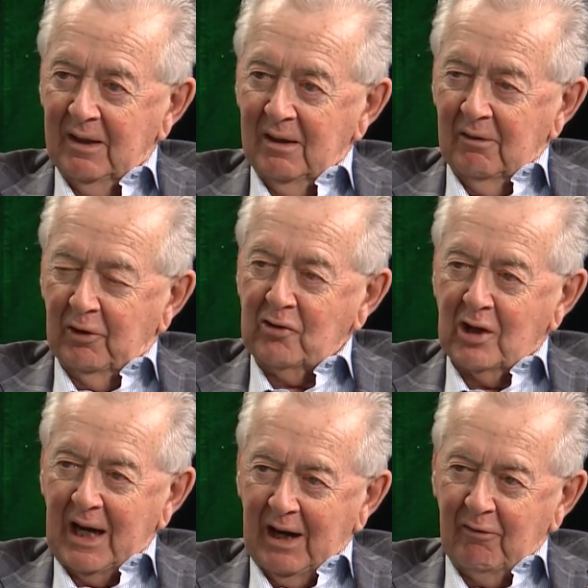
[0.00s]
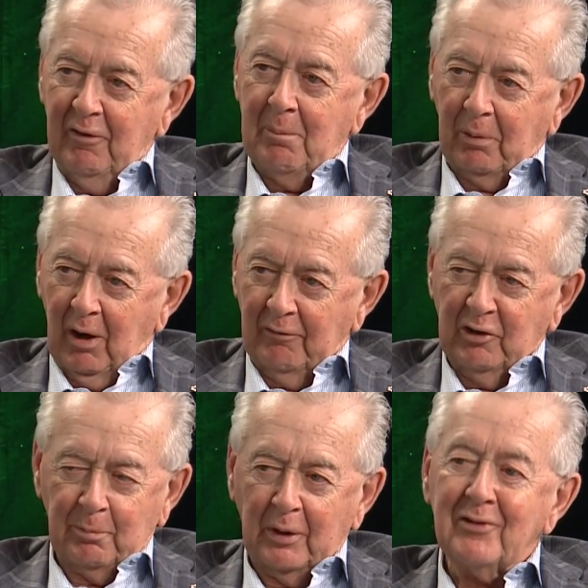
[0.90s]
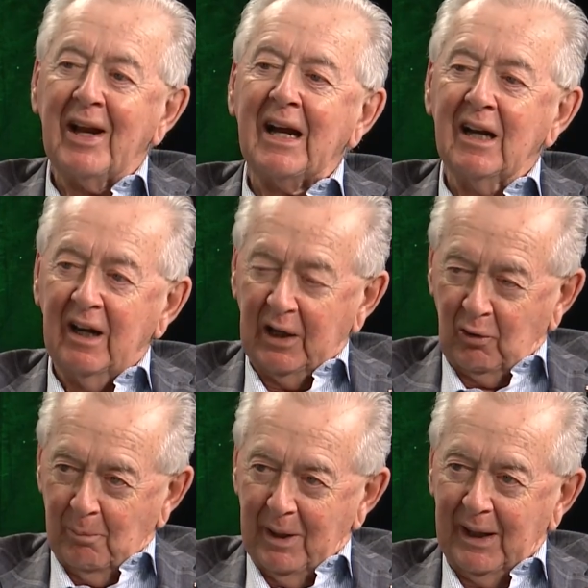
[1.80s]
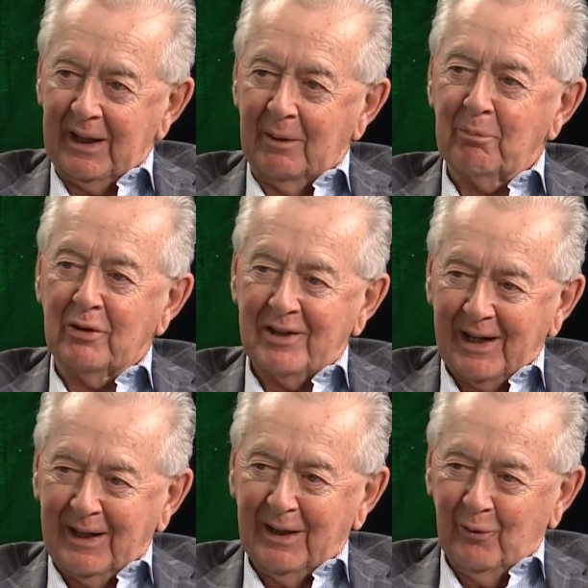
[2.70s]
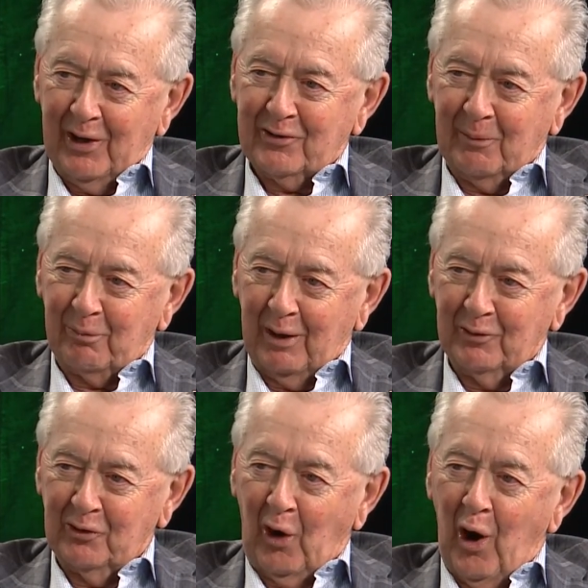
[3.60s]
Virtually every province, particularly Quebec and particularly the Western provinces,